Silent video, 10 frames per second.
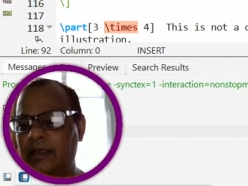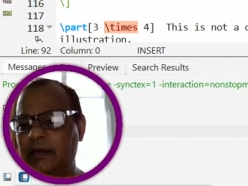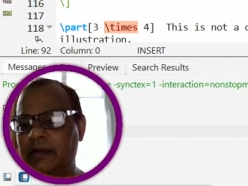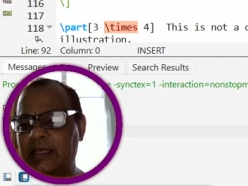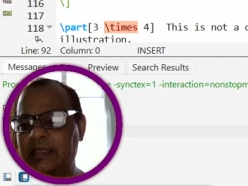
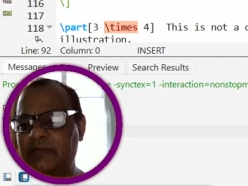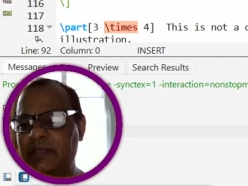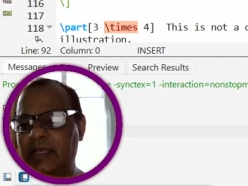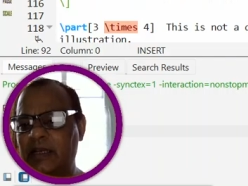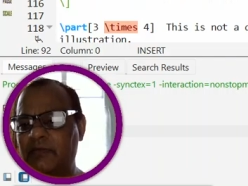Okay, if
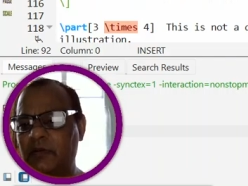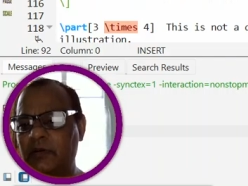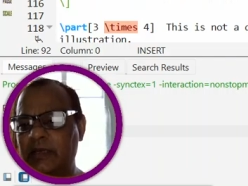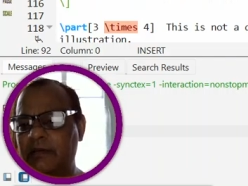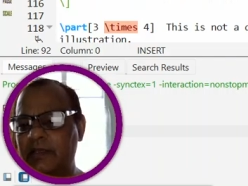there are
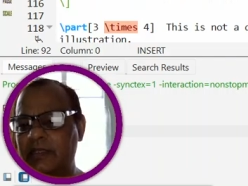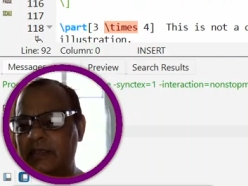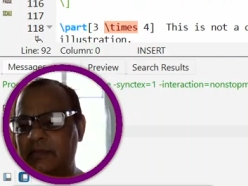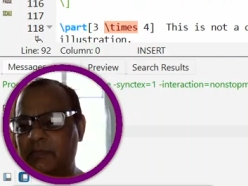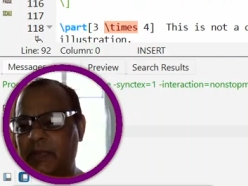4
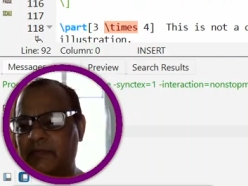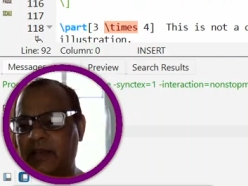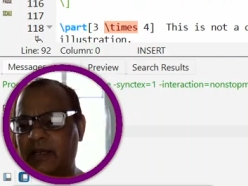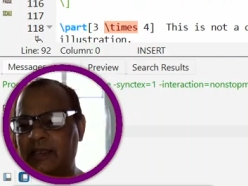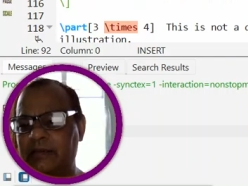equations,
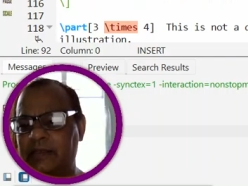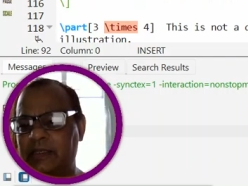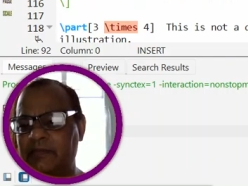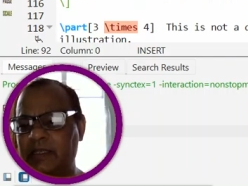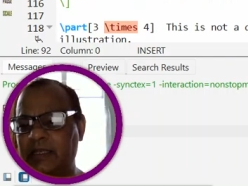perfectly in the
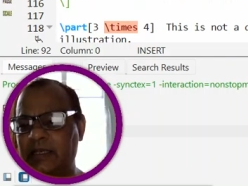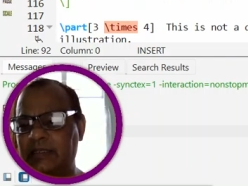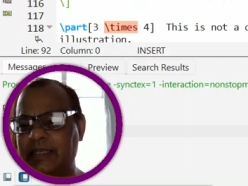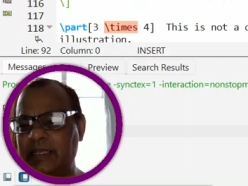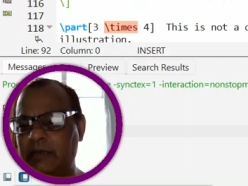middle. If there
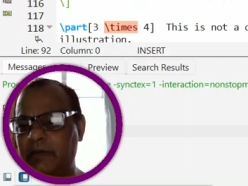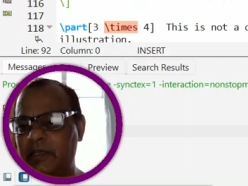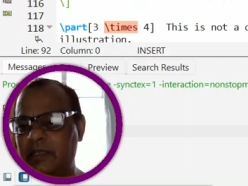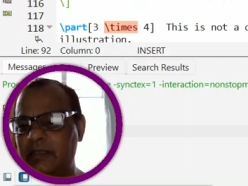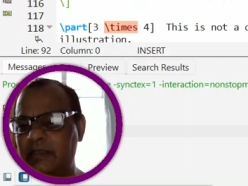are 3
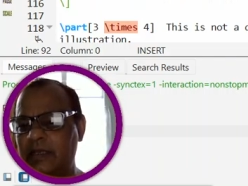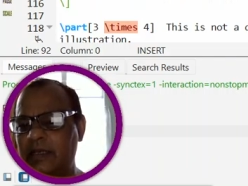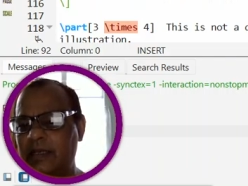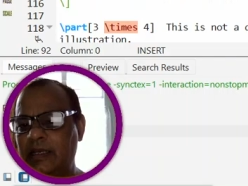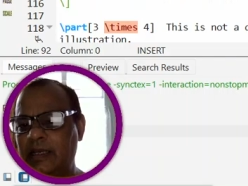equations,
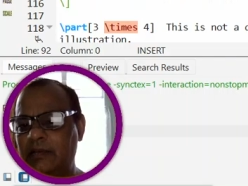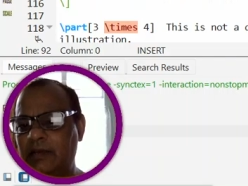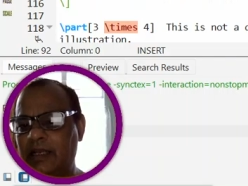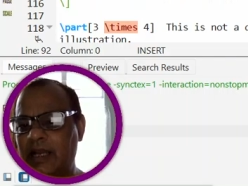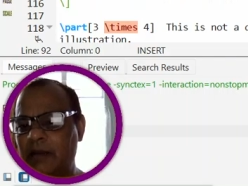it
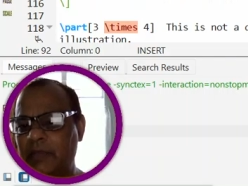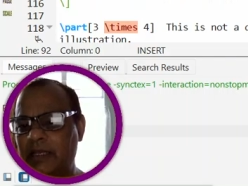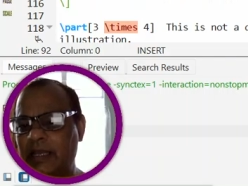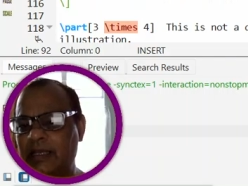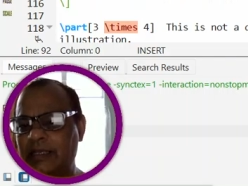will come
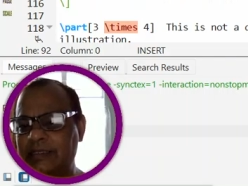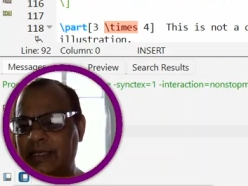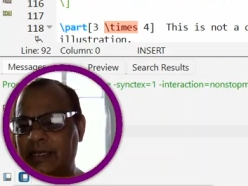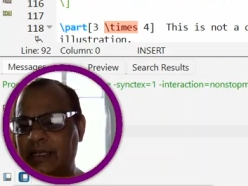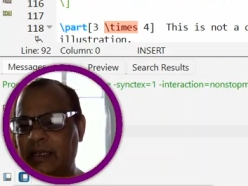
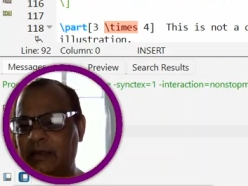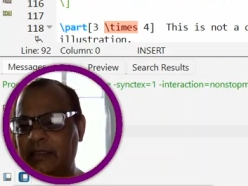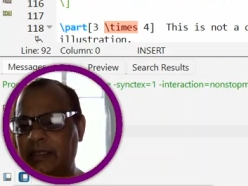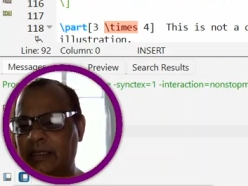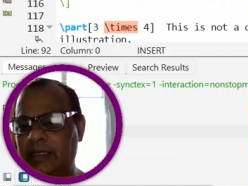exactly
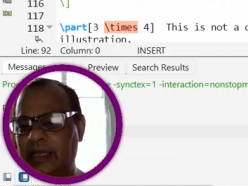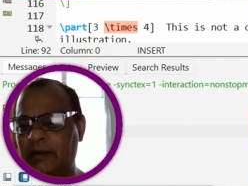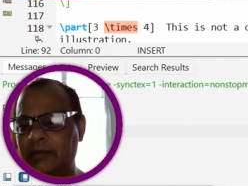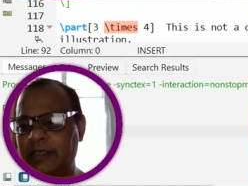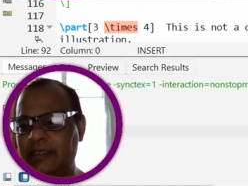
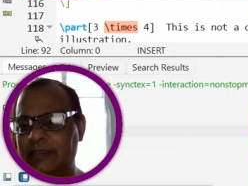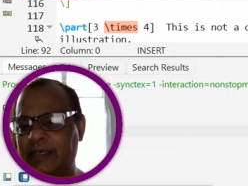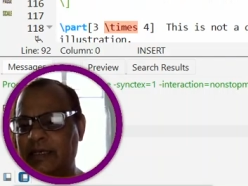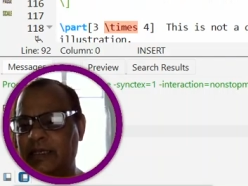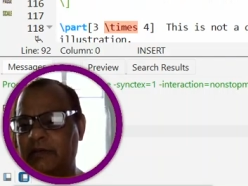along the
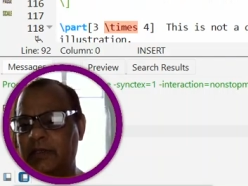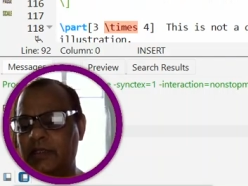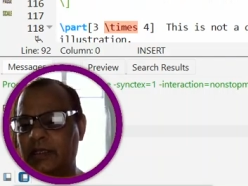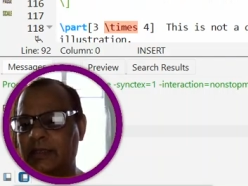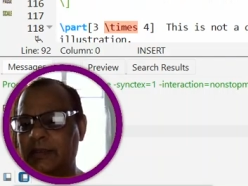second
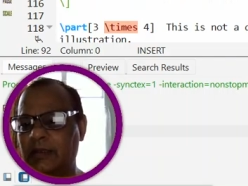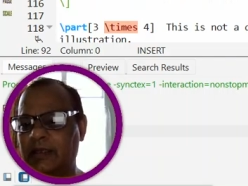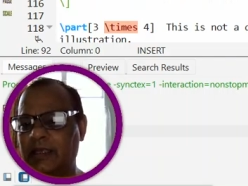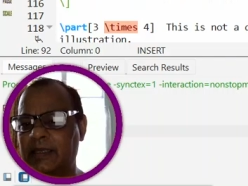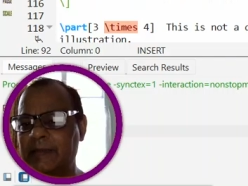equation.
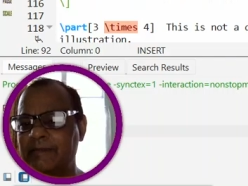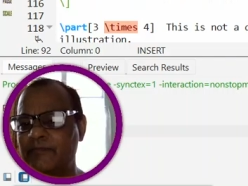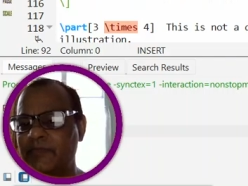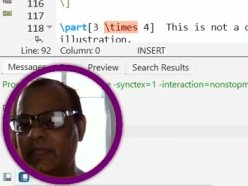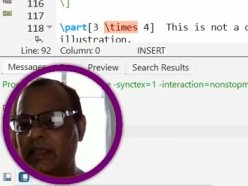Okay,
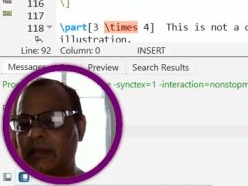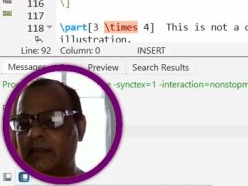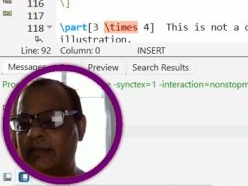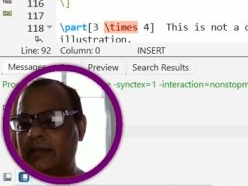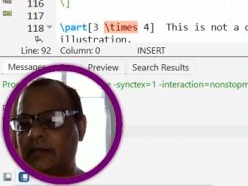
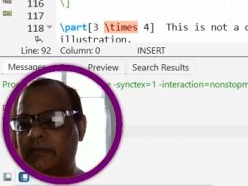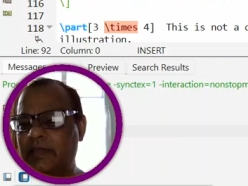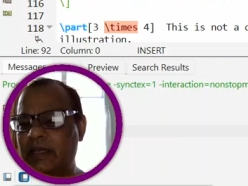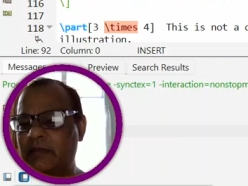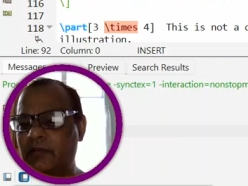so if
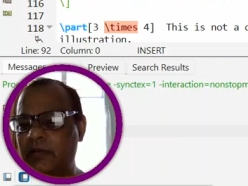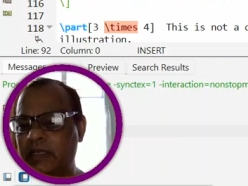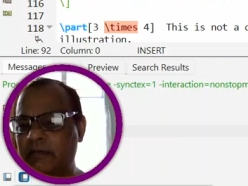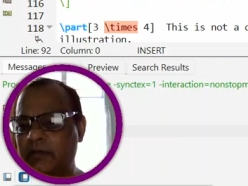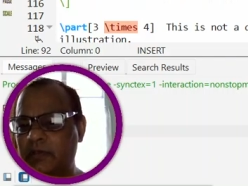there are
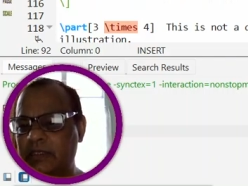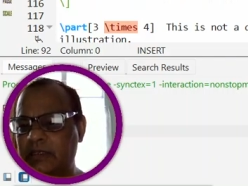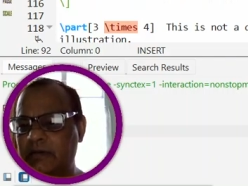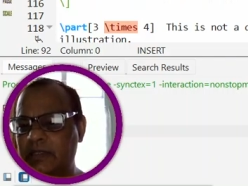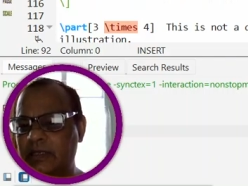fourth
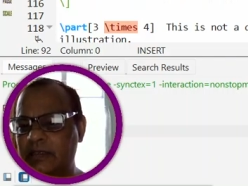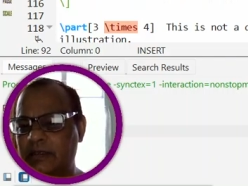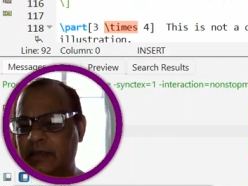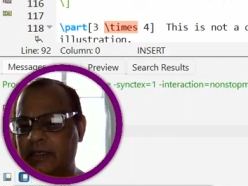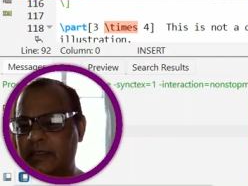equation,
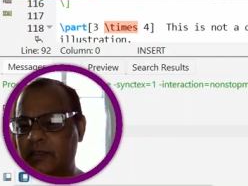so it is